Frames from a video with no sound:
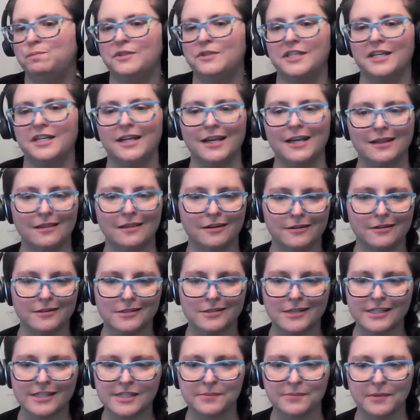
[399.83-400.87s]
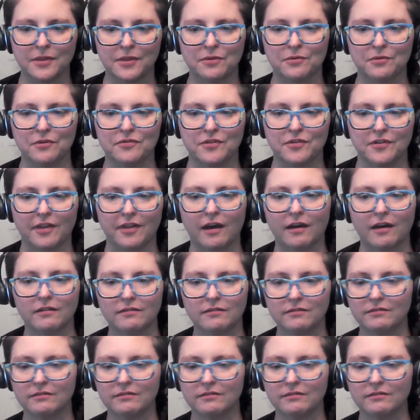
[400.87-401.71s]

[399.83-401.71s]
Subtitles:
to get their assessment through for that?